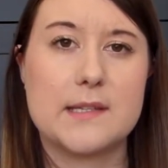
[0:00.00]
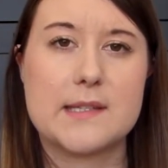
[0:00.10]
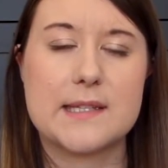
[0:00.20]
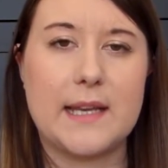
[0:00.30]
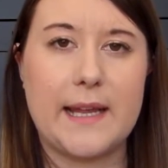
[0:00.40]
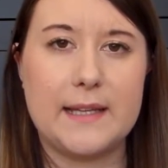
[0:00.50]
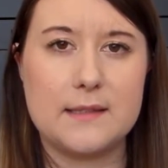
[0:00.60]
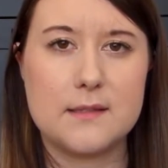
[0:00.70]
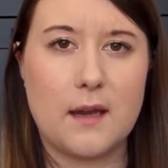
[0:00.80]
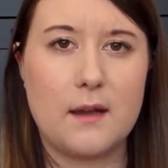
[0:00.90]
and it's
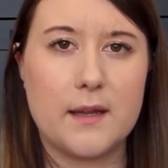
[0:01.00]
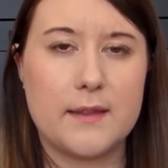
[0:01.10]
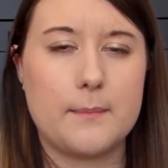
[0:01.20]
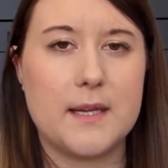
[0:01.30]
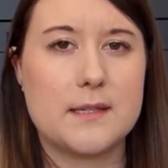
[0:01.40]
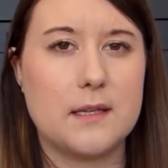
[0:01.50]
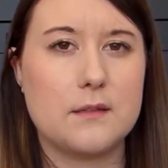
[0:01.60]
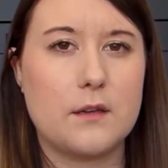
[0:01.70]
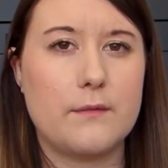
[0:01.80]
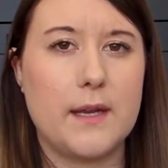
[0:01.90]
slightly darker than my
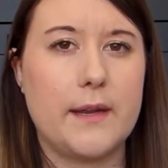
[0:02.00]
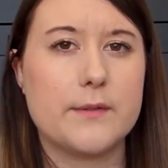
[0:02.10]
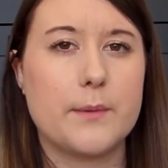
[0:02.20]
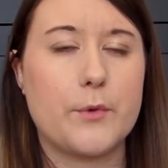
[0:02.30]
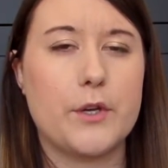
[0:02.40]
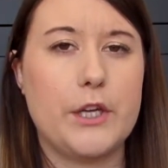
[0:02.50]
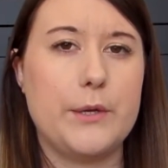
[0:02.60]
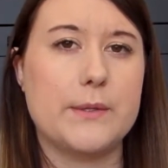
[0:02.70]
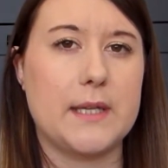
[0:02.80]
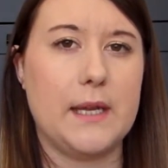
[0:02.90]
skin tone right now, so I'm going to
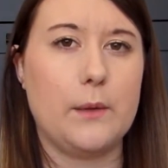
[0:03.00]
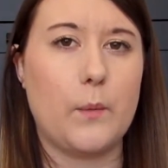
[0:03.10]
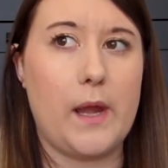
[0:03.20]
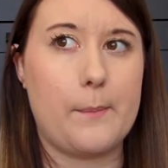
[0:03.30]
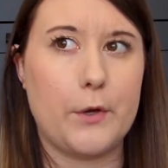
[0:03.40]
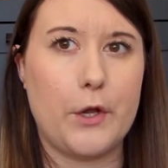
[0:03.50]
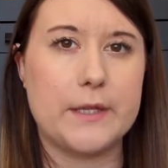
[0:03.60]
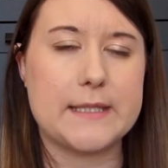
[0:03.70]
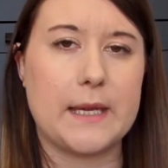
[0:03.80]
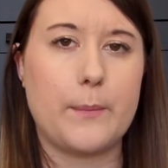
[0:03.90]
use it when I'm on
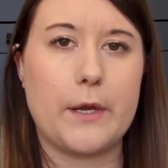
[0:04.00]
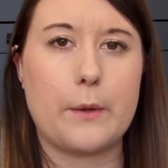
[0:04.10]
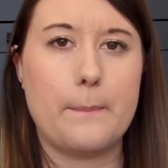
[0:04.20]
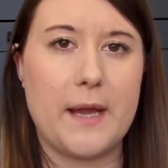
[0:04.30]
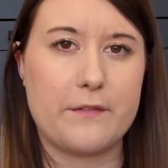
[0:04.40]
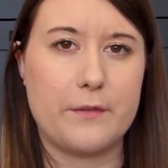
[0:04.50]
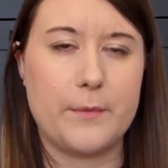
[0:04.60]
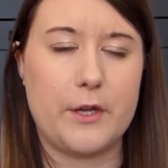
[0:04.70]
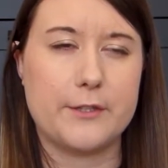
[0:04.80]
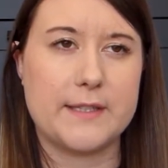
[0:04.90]
holiday and when I come back from
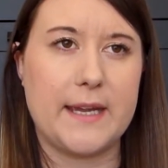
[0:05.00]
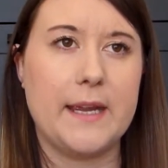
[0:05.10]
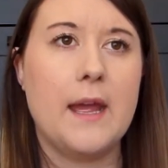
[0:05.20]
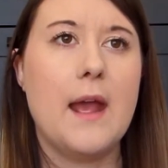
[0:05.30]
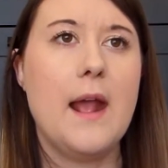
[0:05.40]
the holiday.